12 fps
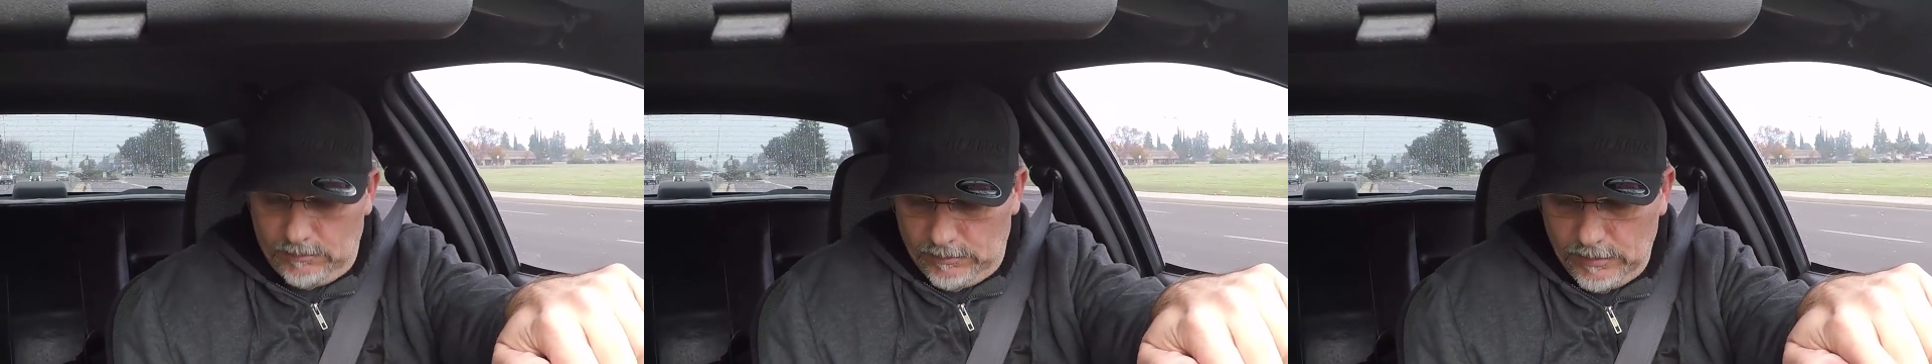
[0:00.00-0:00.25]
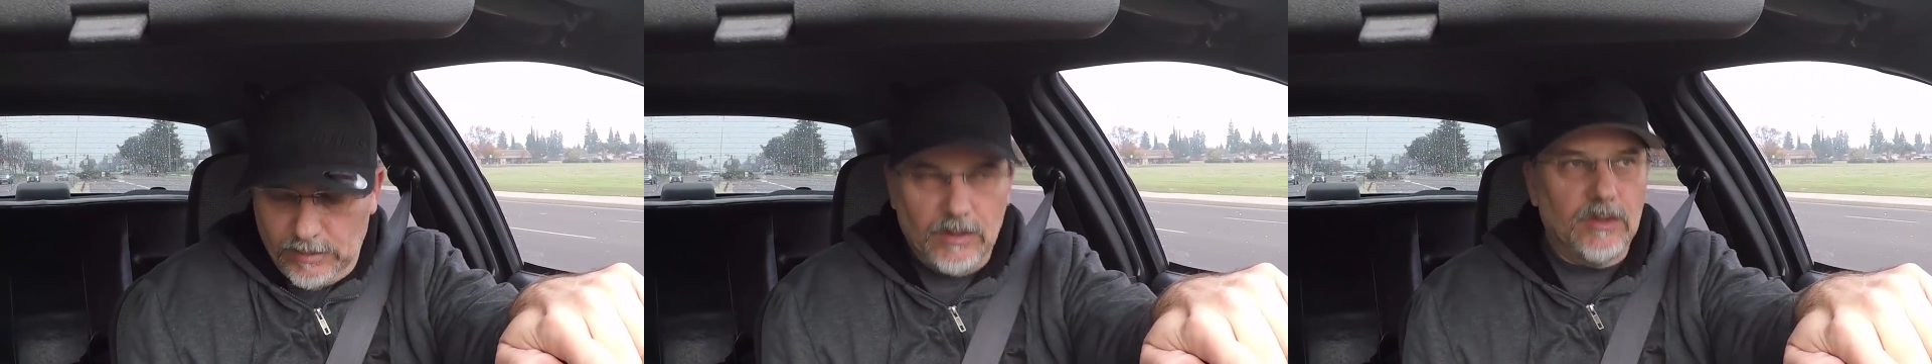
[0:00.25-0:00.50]

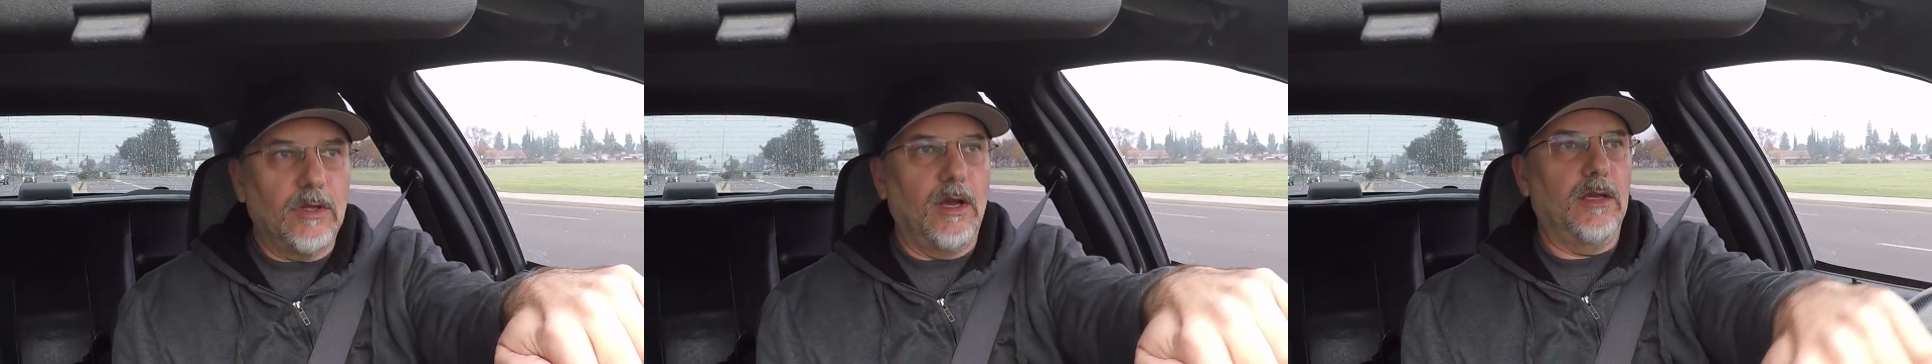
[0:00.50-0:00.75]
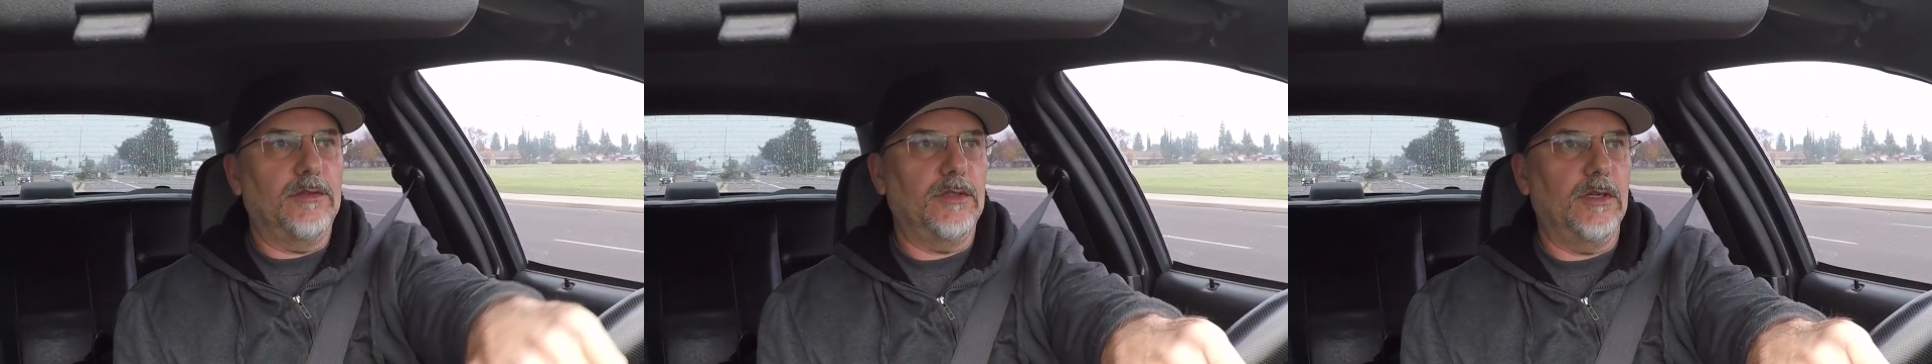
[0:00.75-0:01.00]
This is
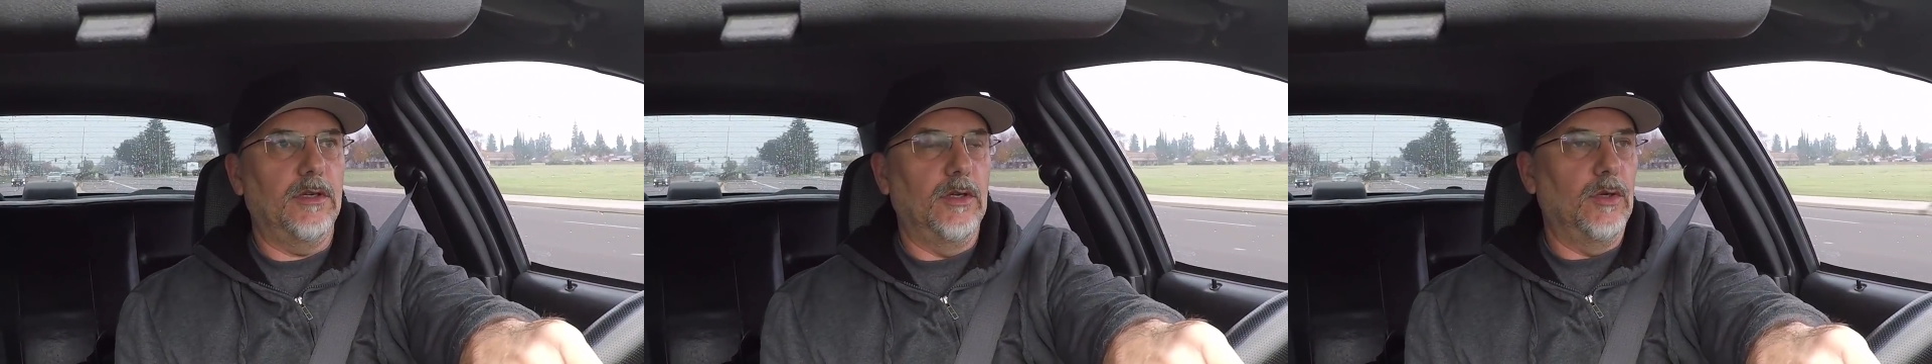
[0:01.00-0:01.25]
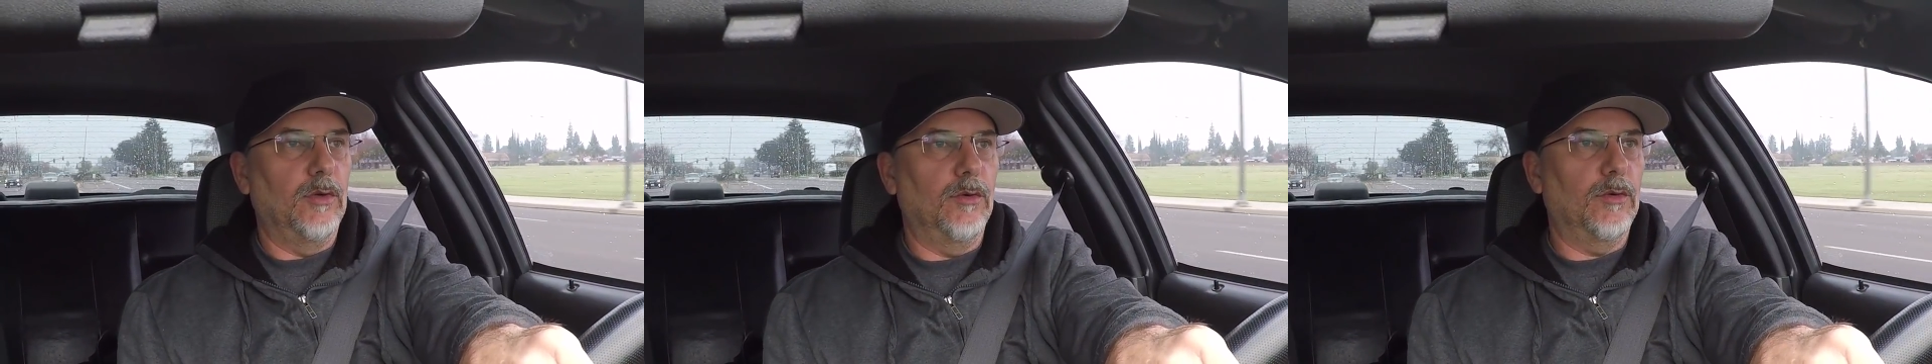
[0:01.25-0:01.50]
not, uh,
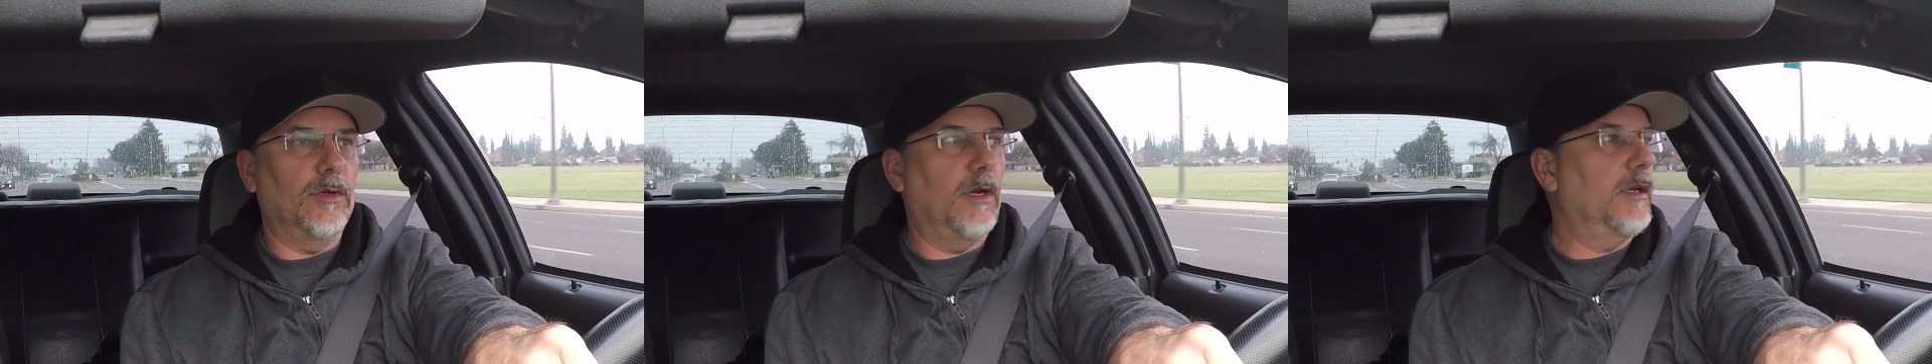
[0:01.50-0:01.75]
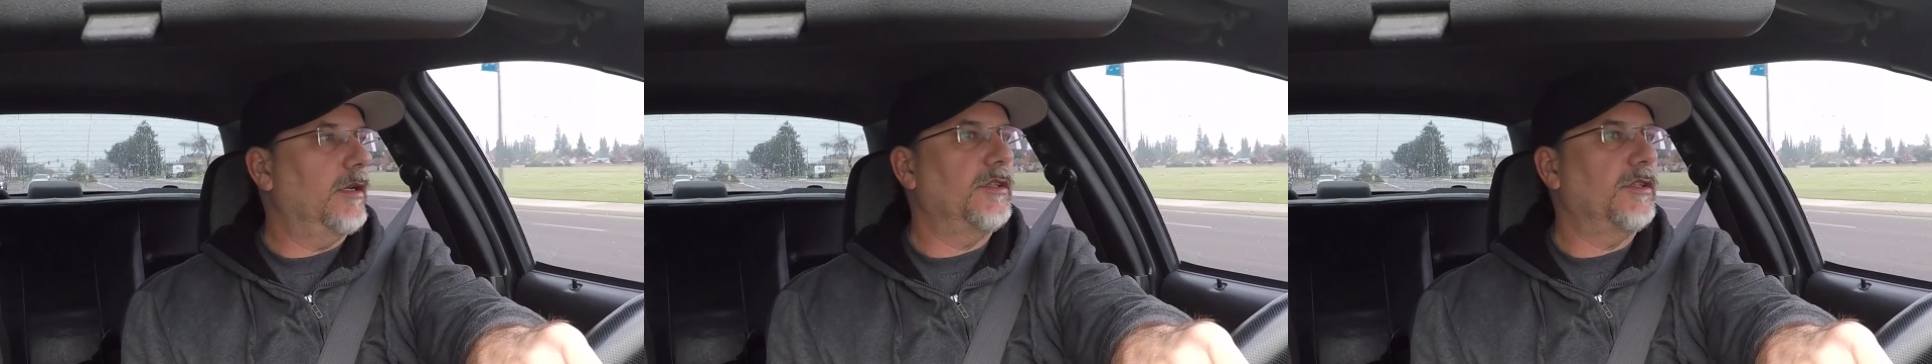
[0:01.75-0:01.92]
we're not a